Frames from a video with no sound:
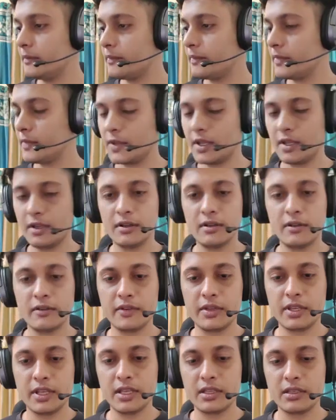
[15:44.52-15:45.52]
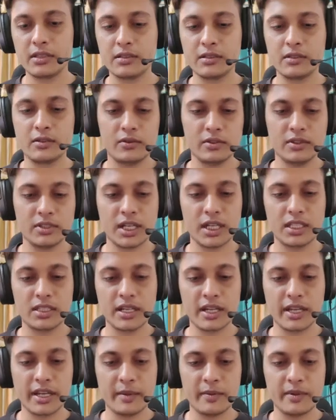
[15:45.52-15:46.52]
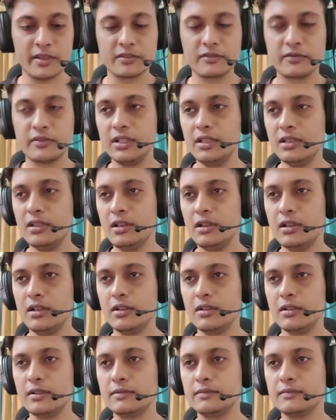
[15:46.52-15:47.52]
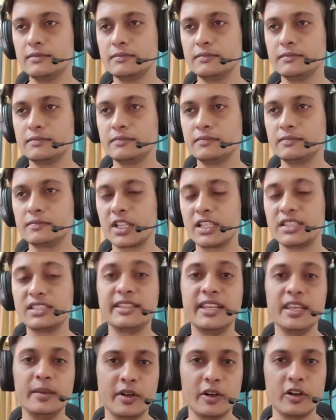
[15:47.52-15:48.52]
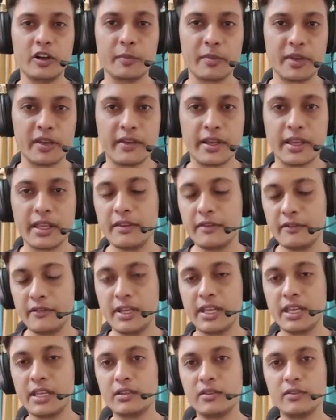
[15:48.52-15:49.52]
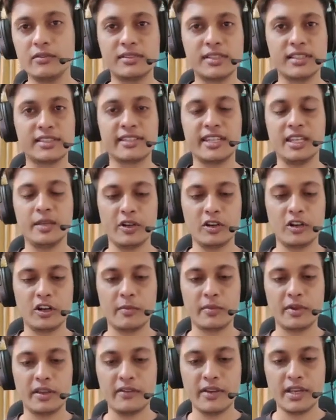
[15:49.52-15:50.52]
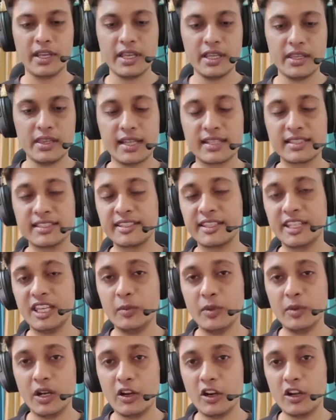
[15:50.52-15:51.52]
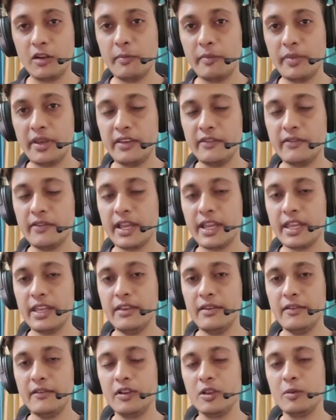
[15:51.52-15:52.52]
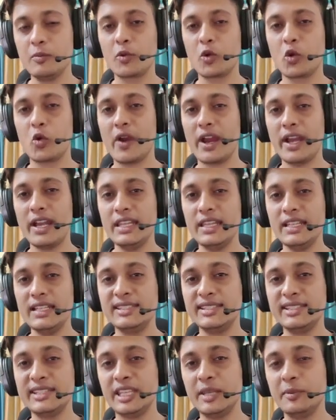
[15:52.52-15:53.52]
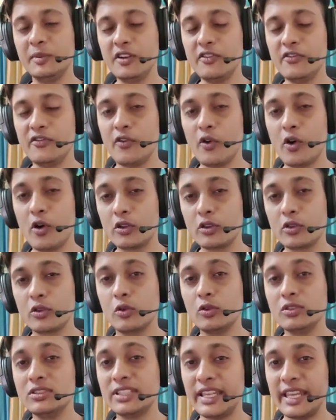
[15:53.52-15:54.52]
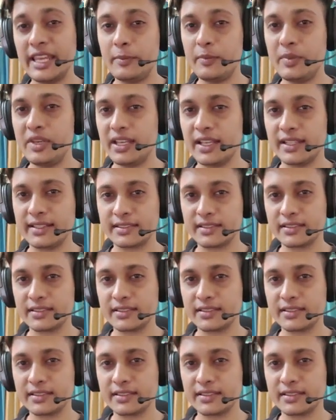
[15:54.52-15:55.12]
We can use other name as well. Schema.py. We can use the schema.py. That schema.py will provide the schema for those APIs.